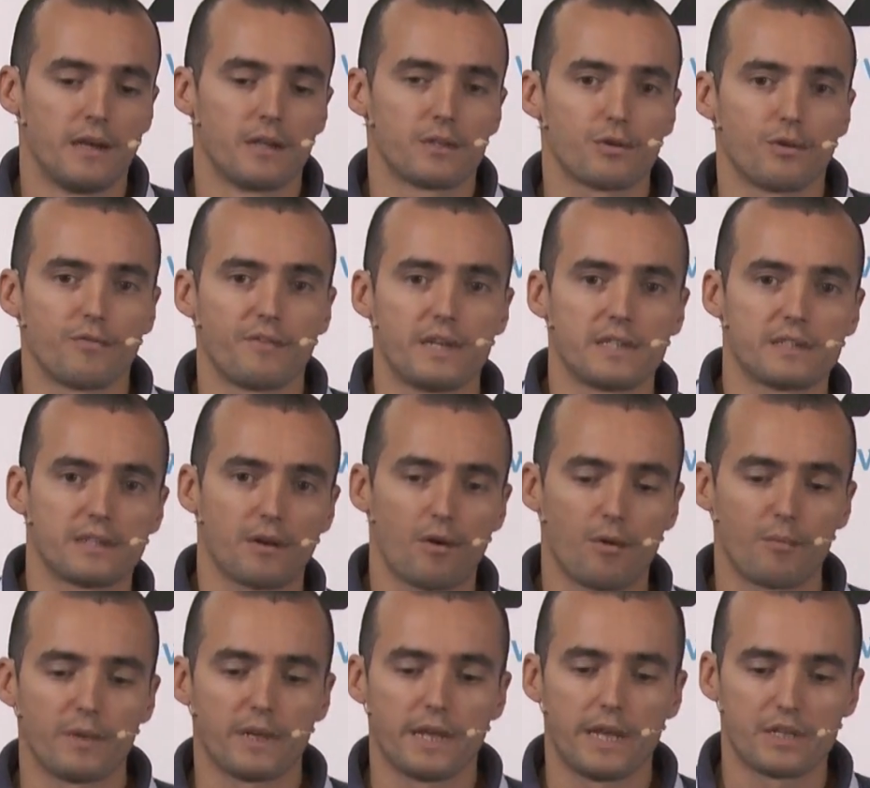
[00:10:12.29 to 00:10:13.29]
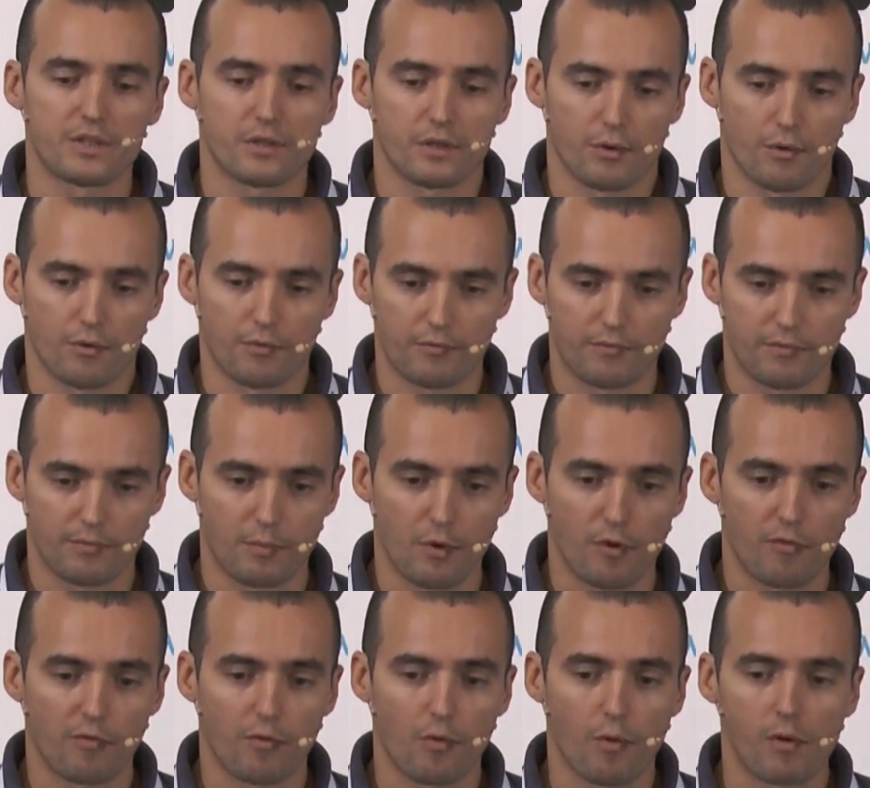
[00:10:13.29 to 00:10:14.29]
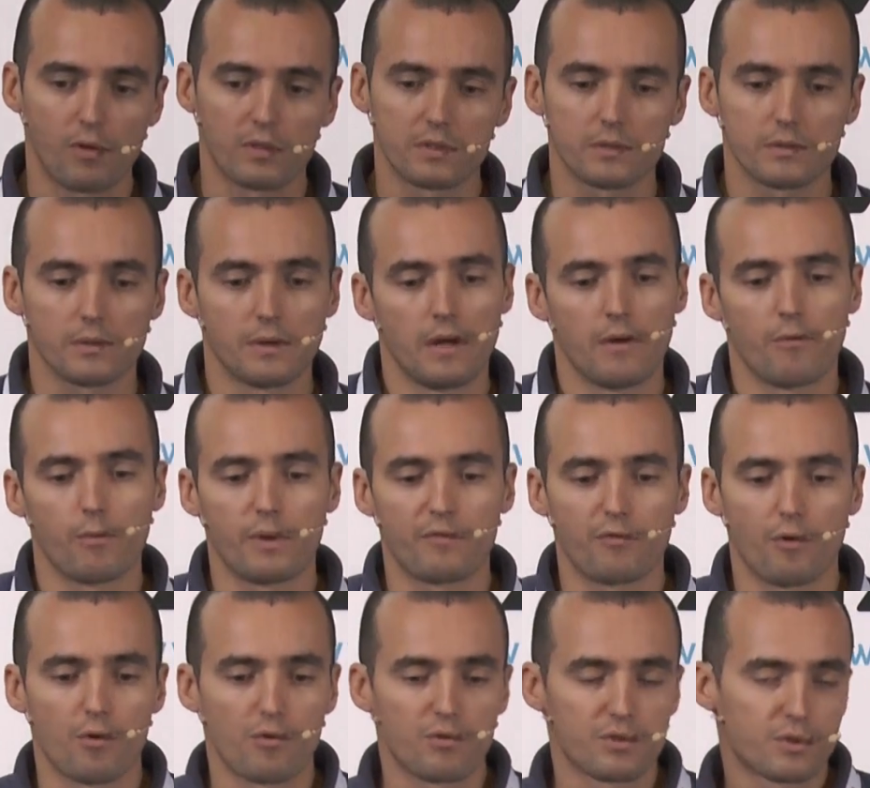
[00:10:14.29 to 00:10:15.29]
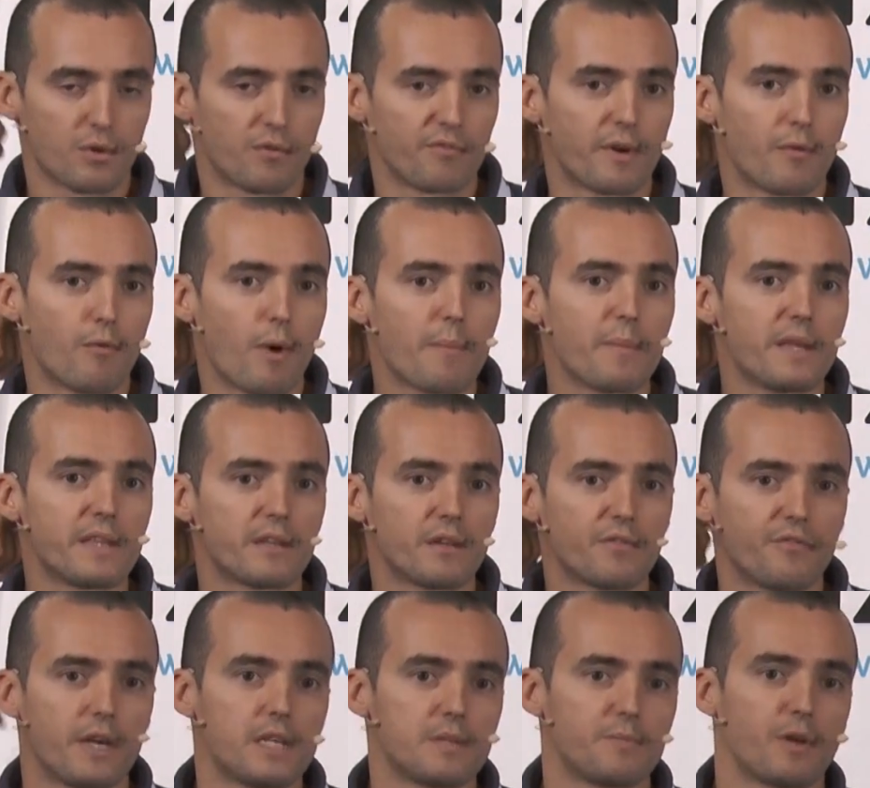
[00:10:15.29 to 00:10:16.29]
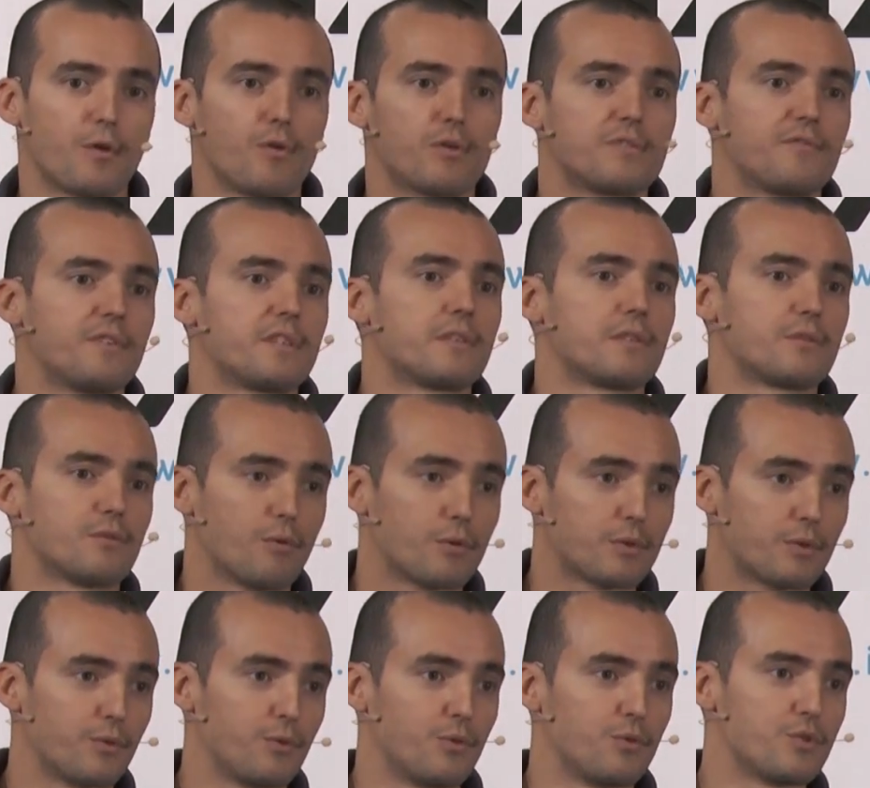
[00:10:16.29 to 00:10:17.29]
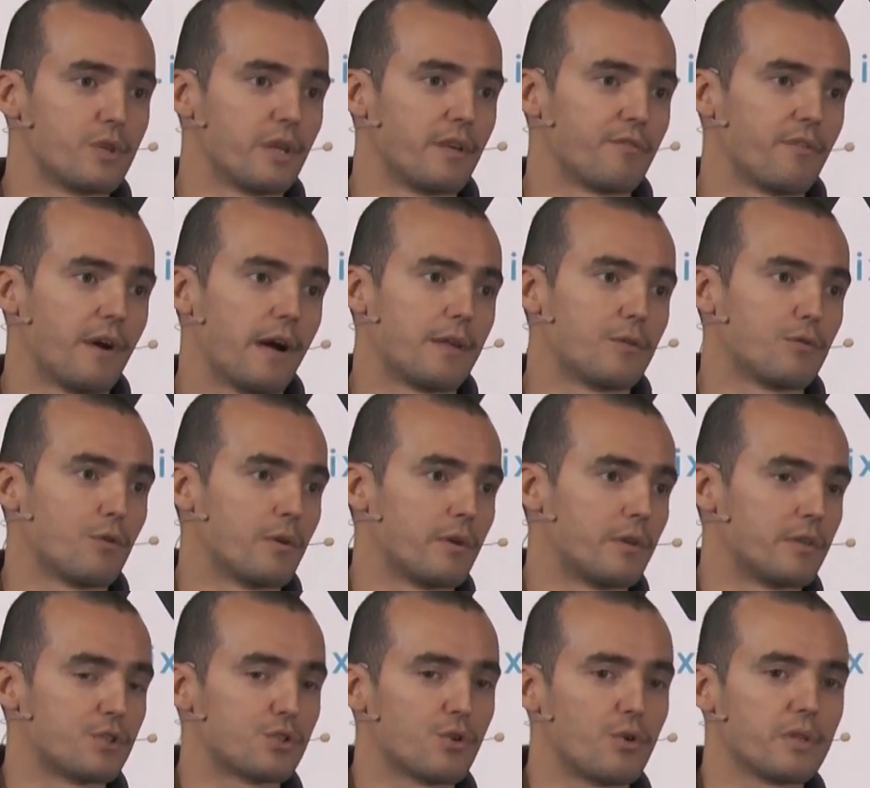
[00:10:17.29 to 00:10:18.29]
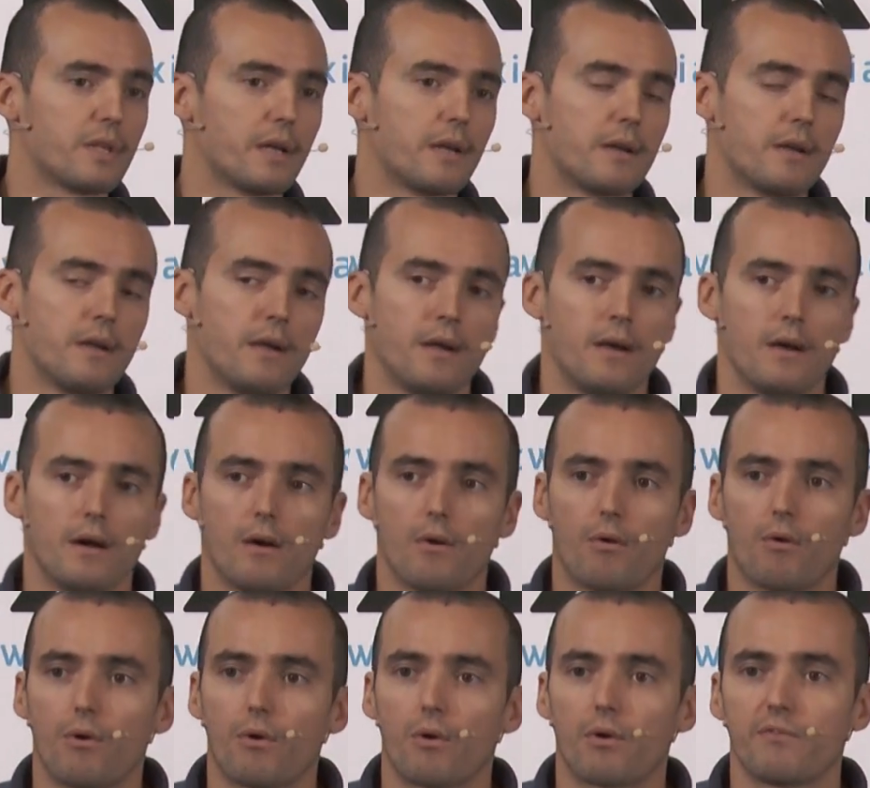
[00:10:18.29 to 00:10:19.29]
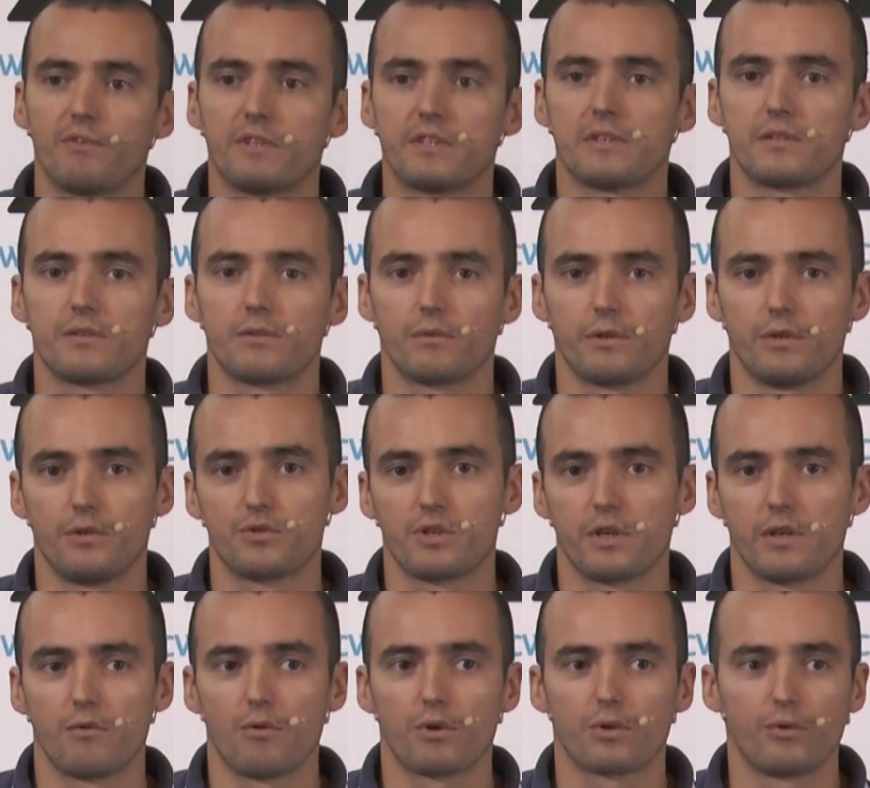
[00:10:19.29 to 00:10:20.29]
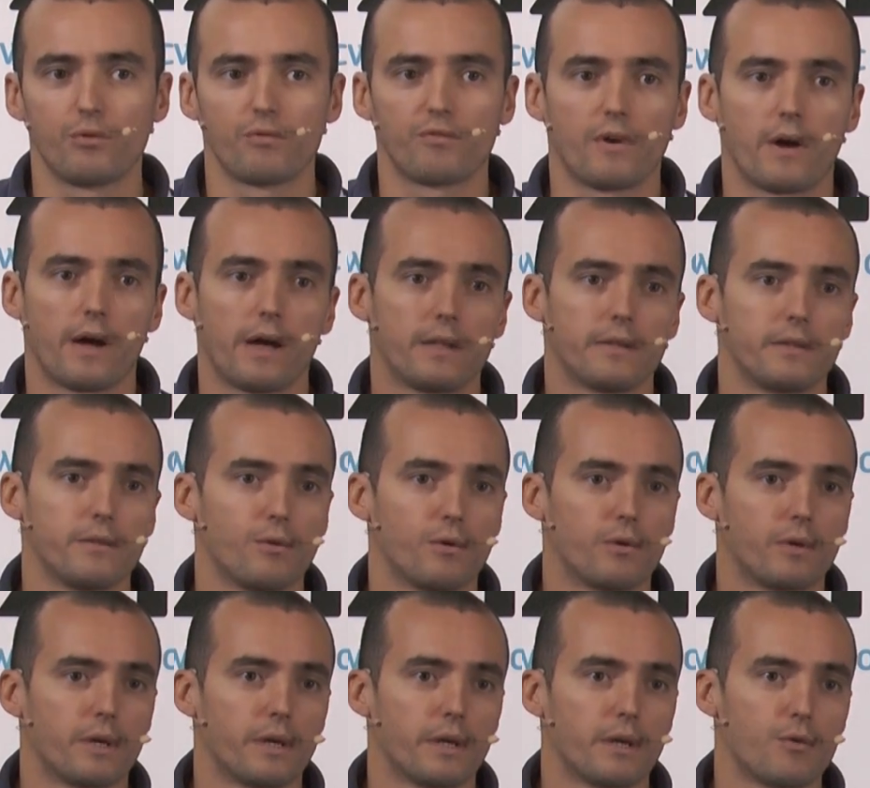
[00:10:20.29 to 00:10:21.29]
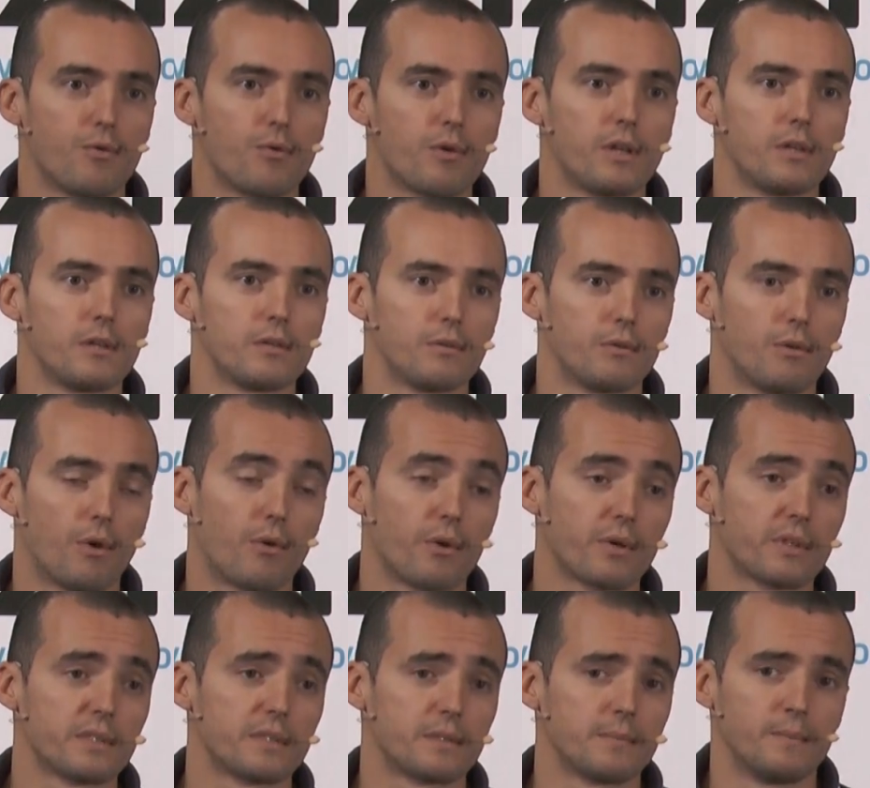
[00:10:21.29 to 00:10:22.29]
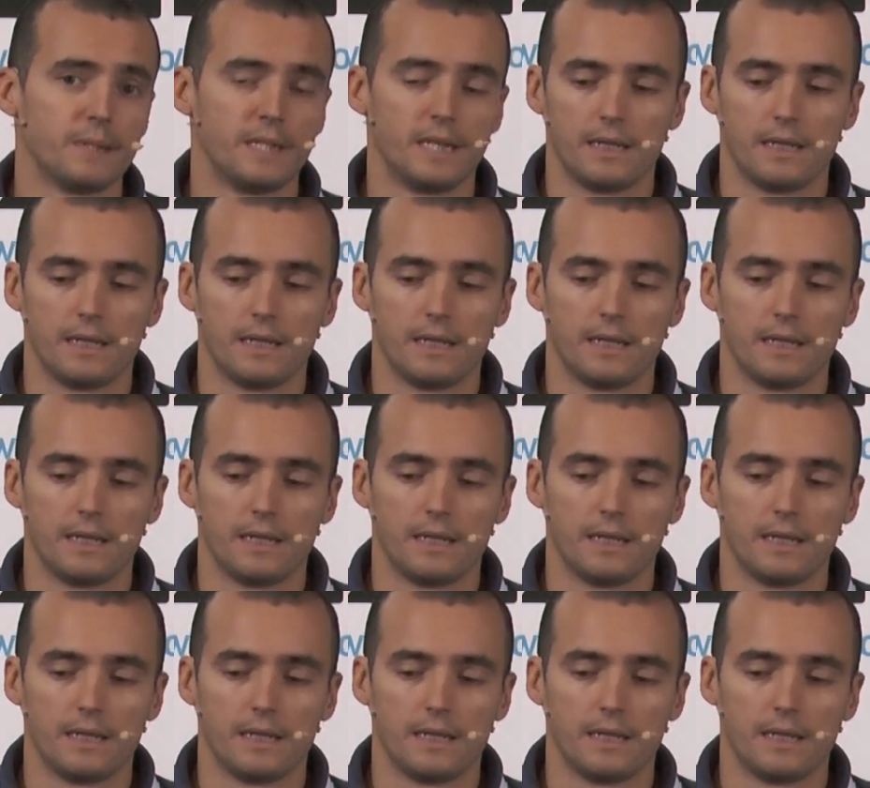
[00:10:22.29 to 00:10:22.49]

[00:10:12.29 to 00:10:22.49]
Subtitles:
So there's a combination of both worlds. We focused on the web interface because this is what you usually find on Shodan, or this is usually what you find on Google Docs.